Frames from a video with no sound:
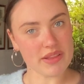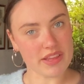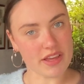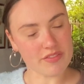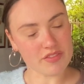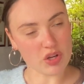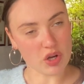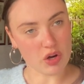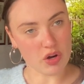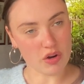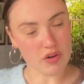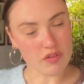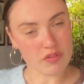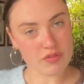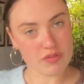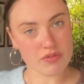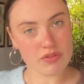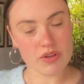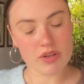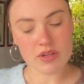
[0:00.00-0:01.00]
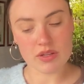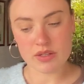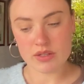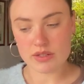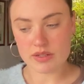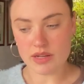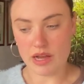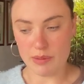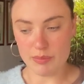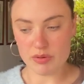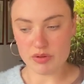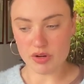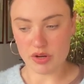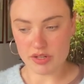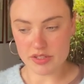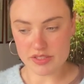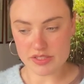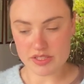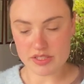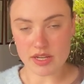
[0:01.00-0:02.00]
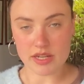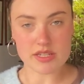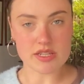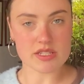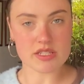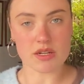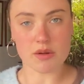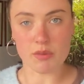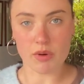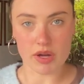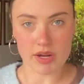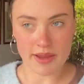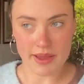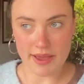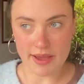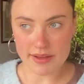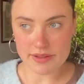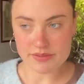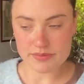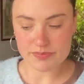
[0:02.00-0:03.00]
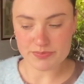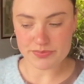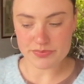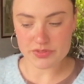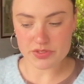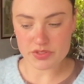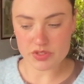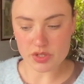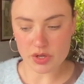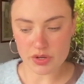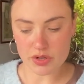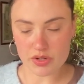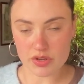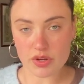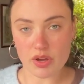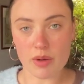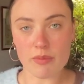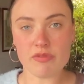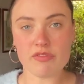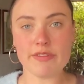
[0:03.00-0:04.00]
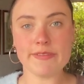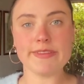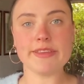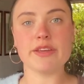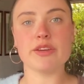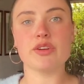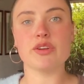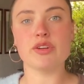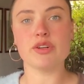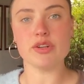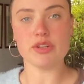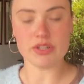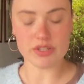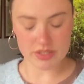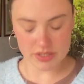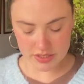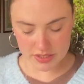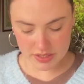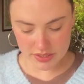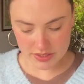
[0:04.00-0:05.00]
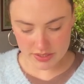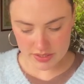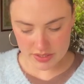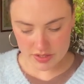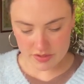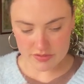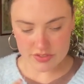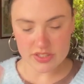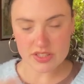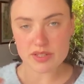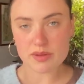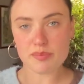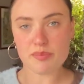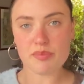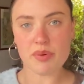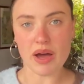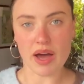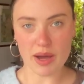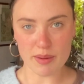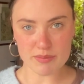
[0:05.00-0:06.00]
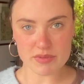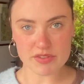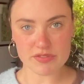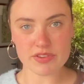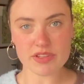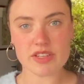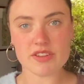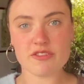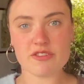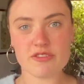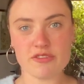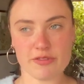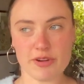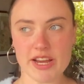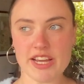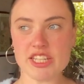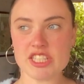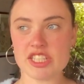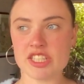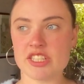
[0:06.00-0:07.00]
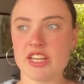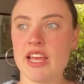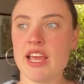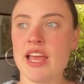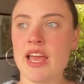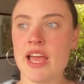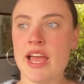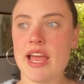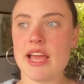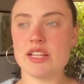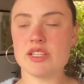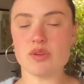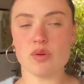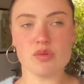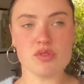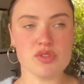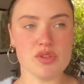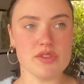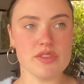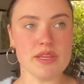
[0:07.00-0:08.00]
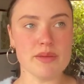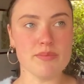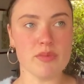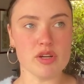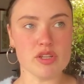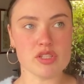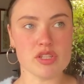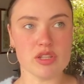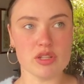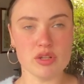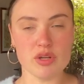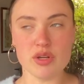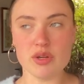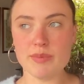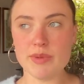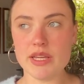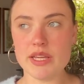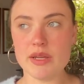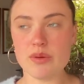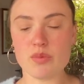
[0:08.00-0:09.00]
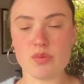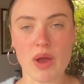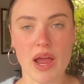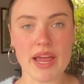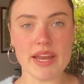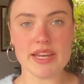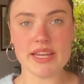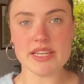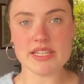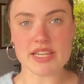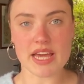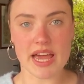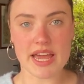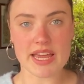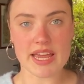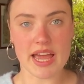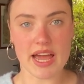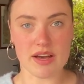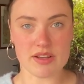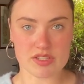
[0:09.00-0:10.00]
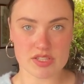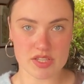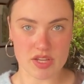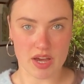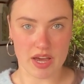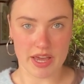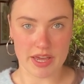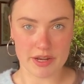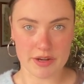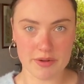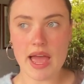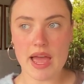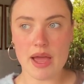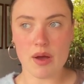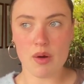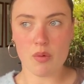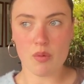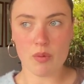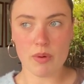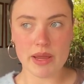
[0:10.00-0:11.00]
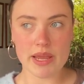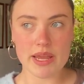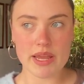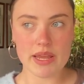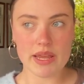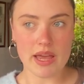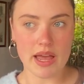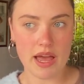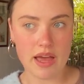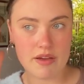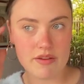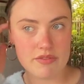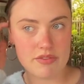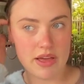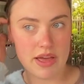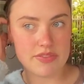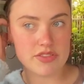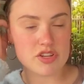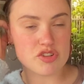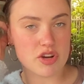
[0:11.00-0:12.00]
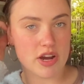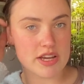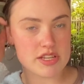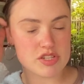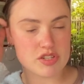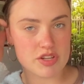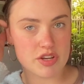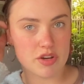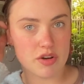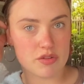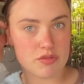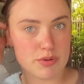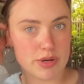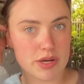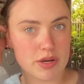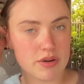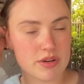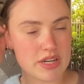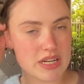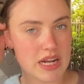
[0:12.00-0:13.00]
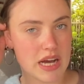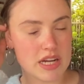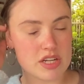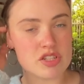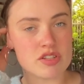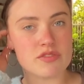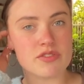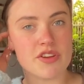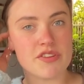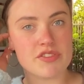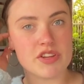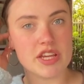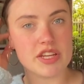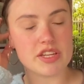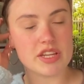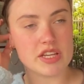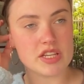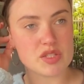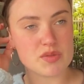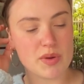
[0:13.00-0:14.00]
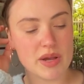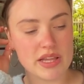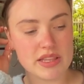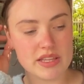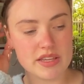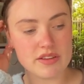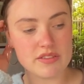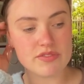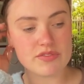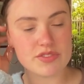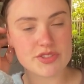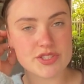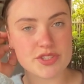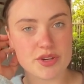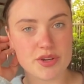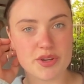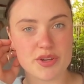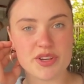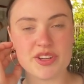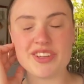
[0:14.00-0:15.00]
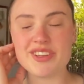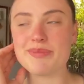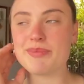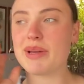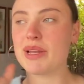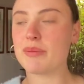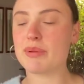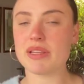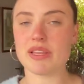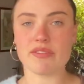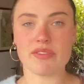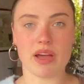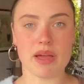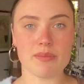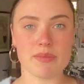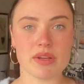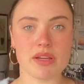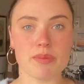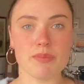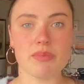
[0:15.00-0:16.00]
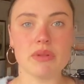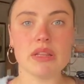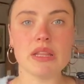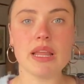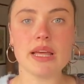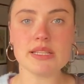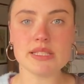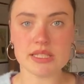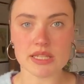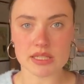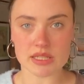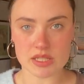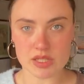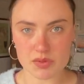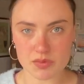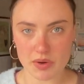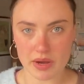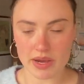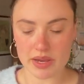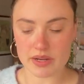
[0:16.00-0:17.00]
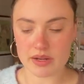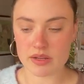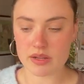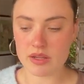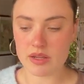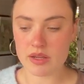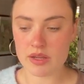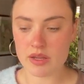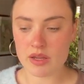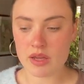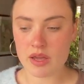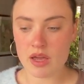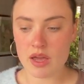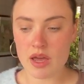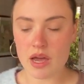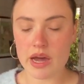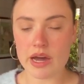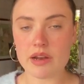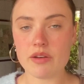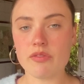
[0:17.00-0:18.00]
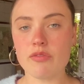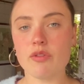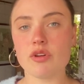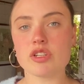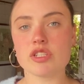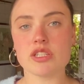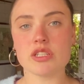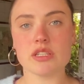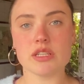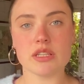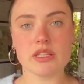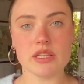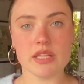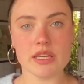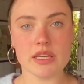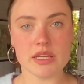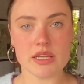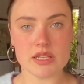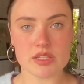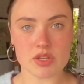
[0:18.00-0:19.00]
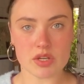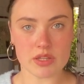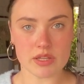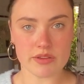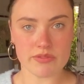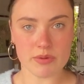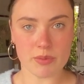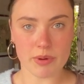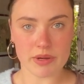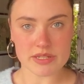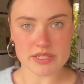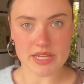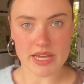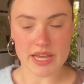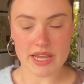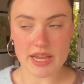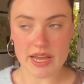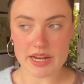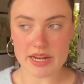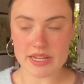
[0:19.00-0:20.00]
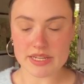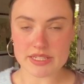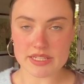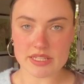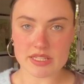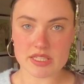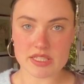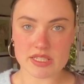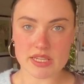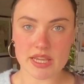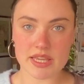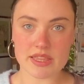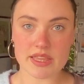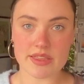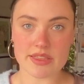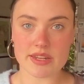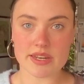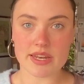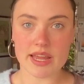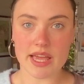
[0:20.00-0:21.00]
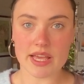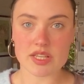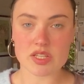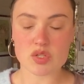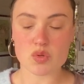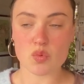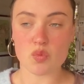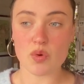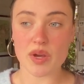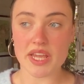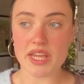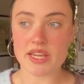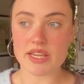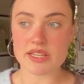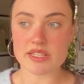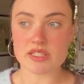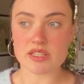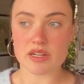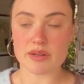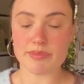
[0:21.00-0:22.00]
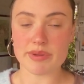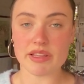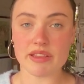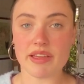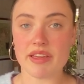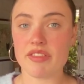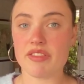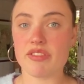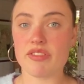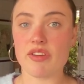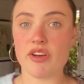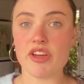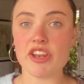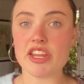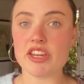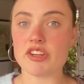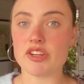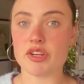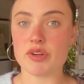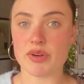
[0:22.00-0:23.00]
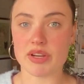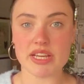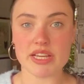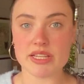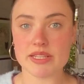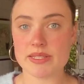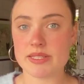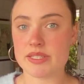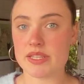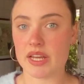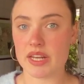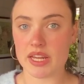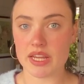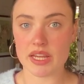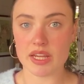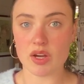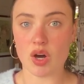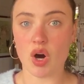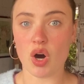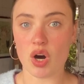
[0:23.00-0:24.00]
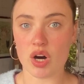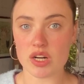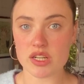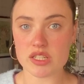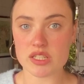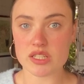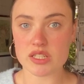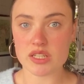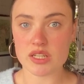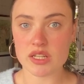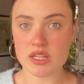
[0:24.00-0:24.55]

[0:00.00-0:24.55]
left off. Couple notes, I just did a workout, so I'm feeling good, feeling pumped, feeling fresh. It's also the most gloomy, rainy day outside. We have had the driest year on record in 115 years where I live, so you better believe I'm blessing this rain. Unfortunately, it is only for one day, and I did see that the next week is going to be like 30 degrees, sunny, hot.